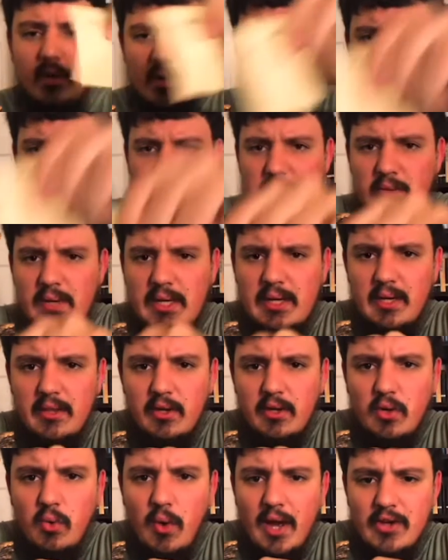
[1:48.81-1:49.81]
going to be doing
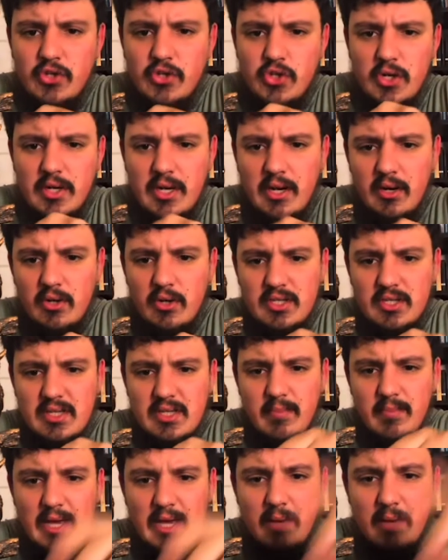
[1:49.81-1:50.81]
another question here in
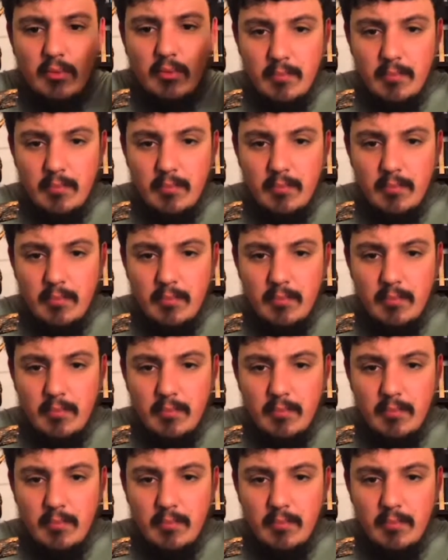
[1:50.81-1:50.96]
just a bit.